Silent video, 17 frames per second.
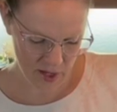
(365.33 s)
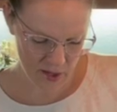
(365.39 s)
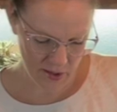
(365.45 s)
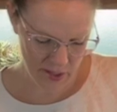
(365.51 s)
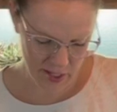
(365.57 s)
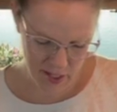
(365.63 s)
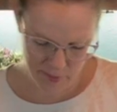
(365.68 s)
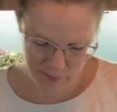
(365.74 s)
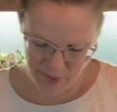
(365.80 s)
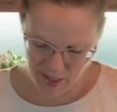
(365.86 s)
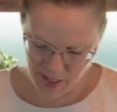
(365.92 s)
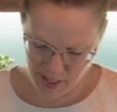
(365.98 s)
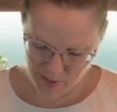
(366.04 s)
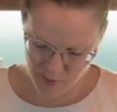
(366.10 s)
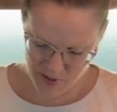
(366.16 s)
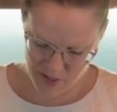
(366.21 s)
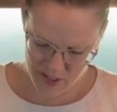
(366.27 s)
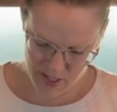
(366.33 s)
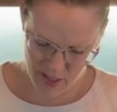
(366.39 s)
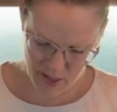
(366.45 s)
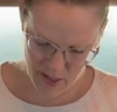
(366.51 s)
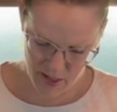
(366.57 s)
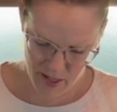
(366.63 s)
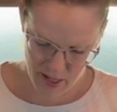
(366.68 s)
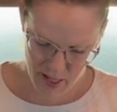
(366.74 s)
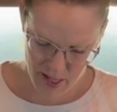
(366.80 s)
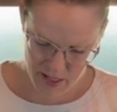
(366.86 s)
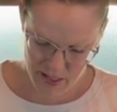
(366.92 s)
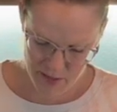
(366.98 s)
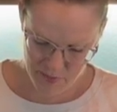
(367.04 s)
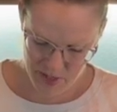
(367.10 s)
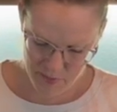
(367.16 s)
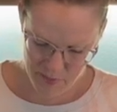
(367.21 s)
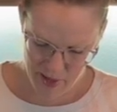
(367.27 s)
already got my labels there. So
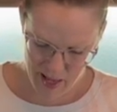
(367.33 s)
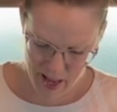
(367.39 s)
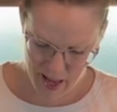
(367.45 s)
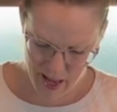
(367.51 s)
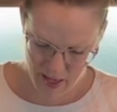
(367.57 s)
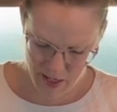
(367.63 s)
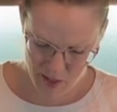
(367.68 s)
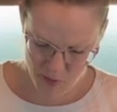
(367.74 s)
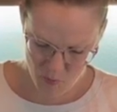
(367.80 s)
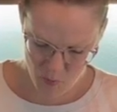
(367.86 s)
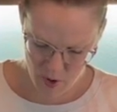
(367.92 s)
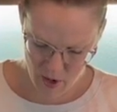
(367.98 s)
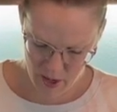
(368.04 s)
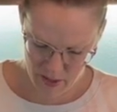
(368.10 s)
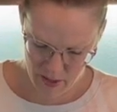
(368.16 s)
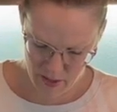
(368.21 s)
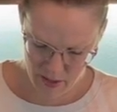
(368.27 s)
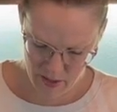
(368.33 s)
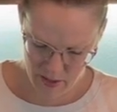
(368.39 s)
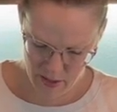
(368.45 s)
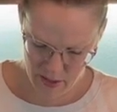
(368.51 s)
I'm gonna be adding water.